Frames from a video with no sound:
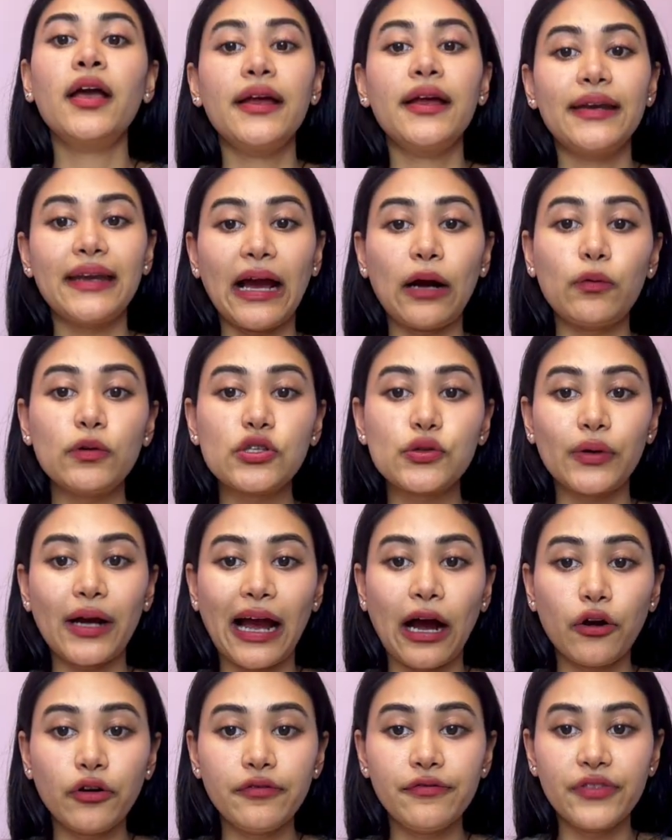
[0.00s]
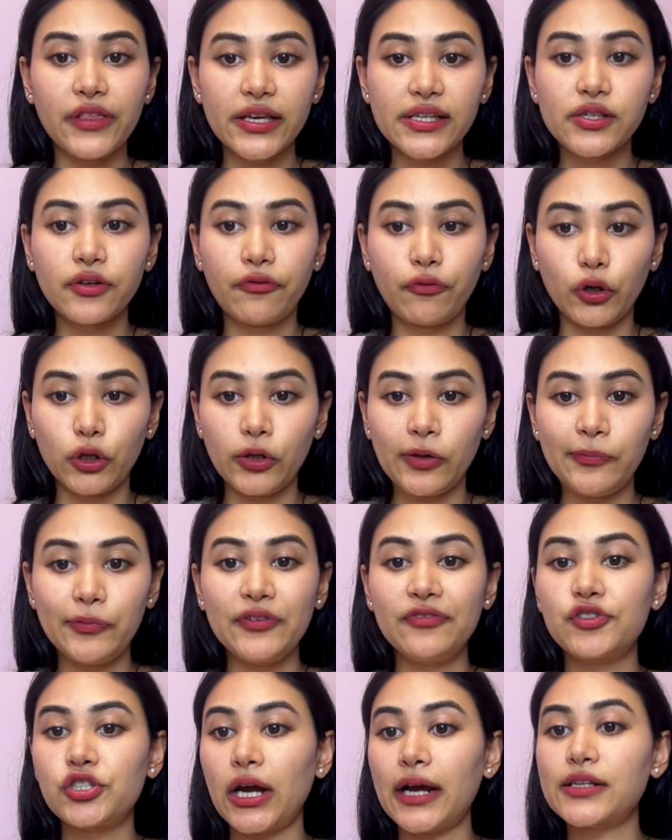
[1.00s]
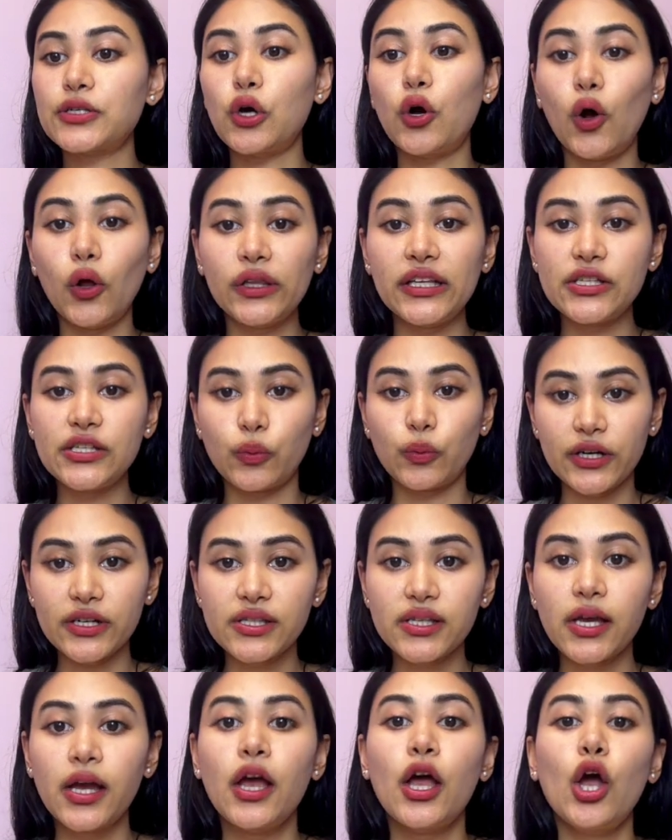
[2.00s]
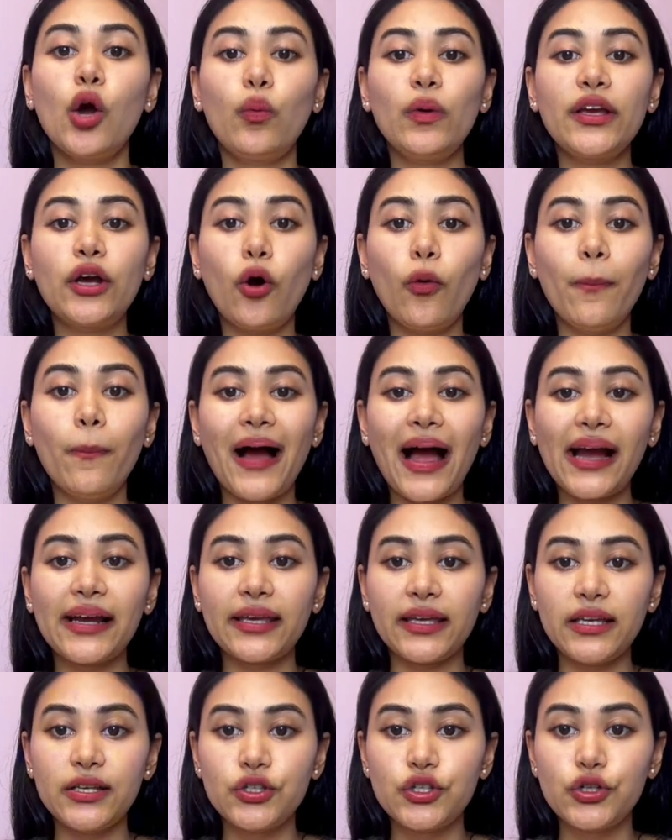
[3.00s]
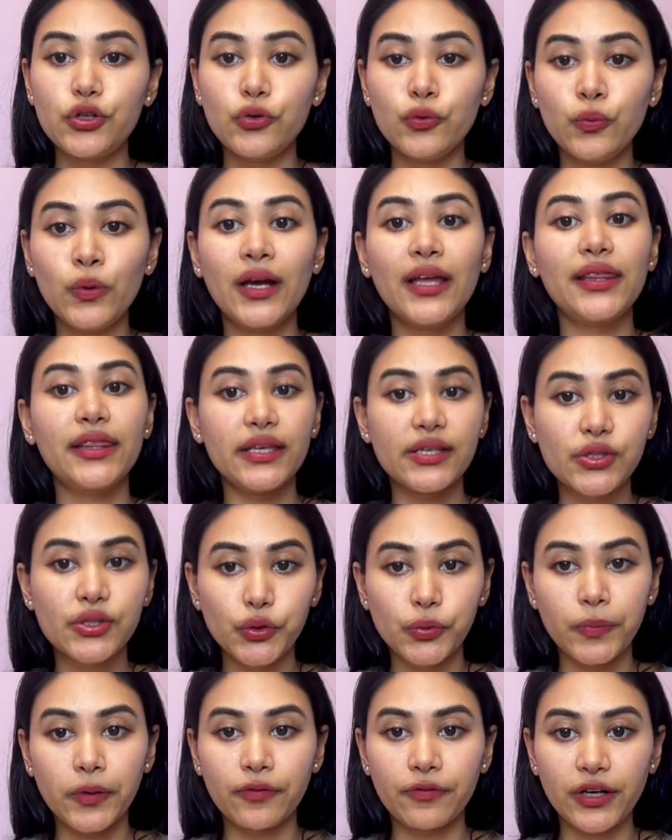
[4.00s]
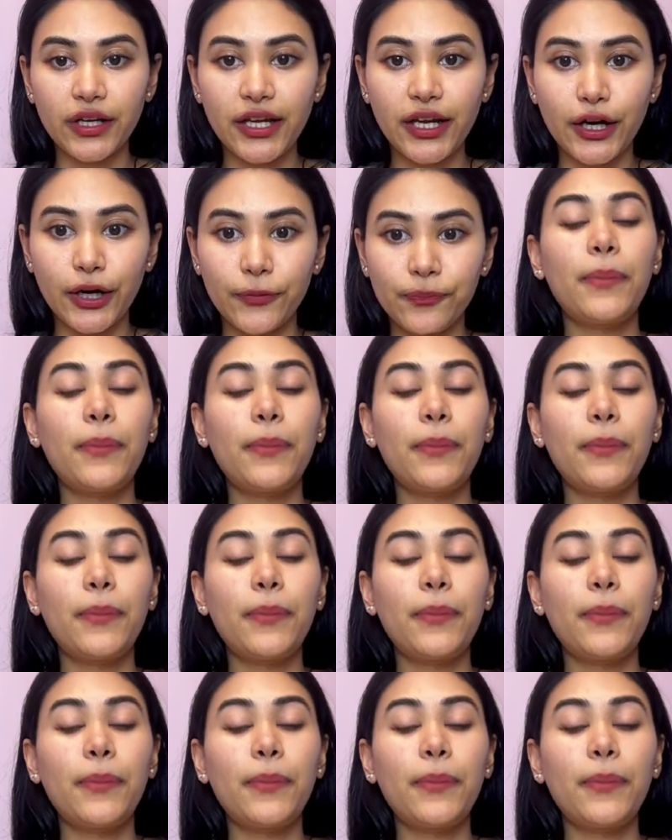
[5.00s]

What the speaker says: Now once we're out of this for loop, we've checked all these words, we go back into this loop over here.